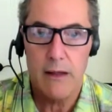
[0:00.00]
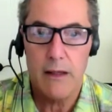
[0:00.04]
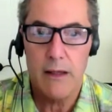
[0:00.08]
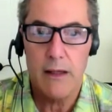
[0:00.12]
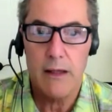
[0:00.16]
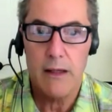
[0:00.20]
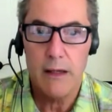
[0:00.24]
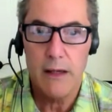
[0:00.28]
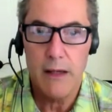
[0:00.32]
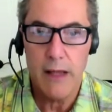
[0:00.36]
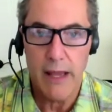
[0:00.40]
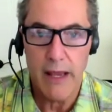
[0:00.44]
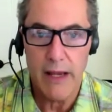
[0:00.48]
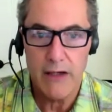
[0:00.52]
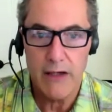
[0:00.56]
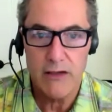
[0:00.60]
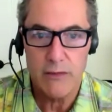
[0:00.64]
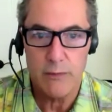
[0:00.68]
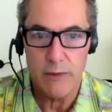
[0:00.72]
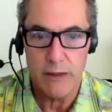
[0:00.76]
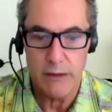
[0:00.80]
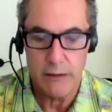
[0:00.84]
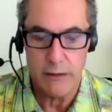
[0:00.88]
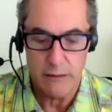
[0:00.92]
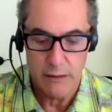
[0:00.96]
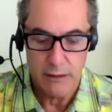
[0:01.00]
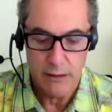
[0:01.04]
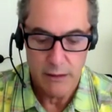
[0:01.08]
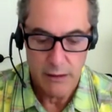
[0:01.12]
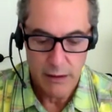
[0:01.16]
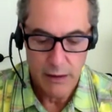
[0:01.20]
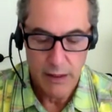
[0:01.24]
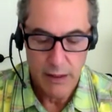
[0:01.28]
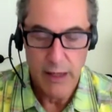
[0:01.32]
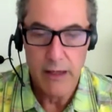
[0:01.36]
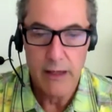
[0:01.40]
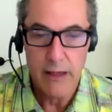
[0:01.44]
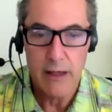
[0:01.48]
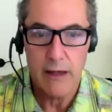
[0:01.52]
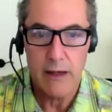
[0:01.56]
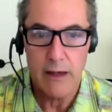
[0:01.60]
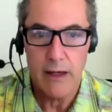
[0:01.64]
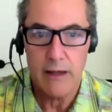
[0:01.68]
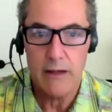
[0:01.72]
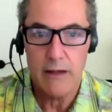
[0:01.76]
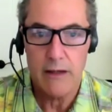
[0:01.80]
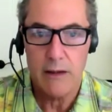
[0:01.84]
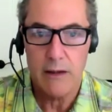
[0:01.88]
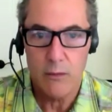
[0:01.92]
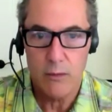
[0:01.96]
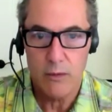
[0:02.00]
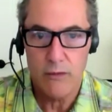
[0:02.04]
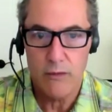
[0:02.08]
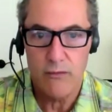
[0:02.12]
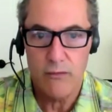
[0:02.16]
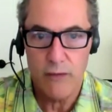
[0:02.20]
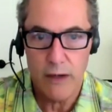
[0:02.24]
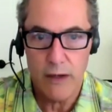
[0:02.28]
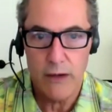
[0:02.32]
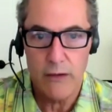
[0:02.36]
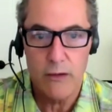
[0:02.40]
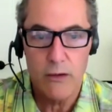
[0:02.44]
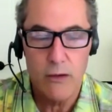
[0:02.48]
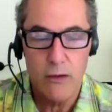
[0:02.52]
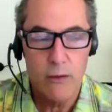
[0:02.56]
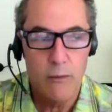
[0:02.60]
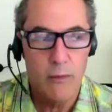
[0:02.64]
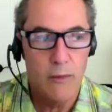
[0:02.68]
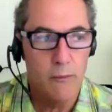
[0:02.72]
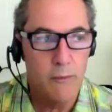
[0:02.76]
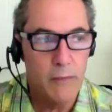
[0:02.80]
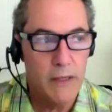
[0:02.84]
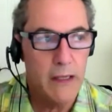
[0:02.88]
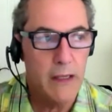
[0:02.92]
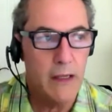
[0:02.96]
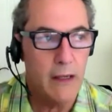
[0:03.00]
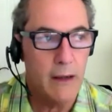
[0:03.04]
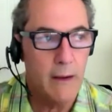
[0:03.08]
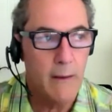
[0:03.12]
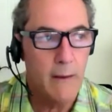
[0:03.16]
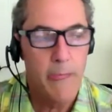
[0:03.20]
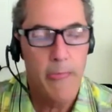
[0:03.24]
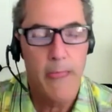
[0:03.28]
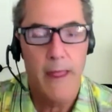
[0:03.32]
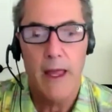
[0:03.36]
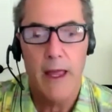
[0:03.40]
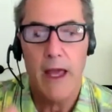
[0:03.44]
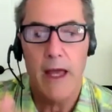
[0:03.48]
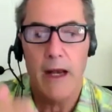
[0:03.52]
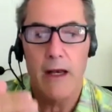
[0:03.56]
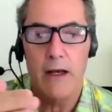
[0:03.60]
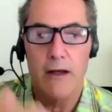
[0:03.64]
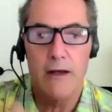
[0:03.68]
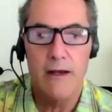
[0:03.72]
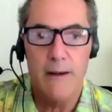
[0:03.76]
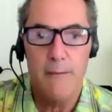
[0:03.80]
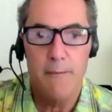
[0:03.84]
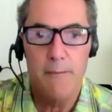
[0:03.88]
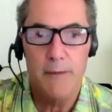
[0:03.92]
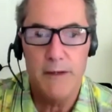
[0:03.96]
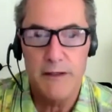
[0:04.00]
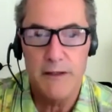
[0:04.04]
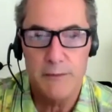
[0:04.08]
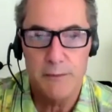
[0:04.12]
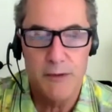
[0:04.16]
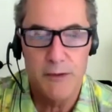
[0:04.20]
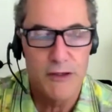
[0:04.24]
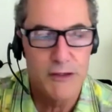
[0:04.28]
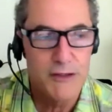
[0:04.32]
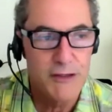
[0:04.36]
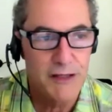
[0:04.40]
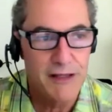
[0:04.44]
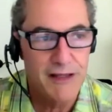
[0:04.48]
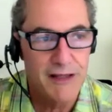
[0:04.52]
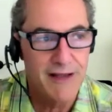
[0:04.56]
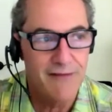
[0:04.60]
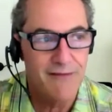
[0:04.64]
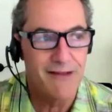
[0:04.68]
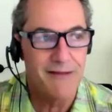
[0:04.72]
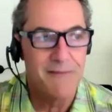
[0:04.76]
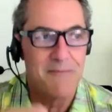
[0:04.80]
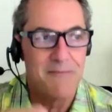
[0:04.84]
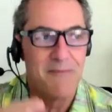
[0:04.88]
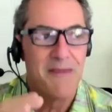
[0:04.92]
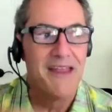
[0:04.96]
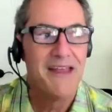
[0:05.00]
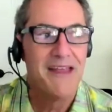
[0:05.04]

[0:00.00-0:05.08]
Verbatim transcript: engagement and connecting with a fellow human being at a deeply spiritual level.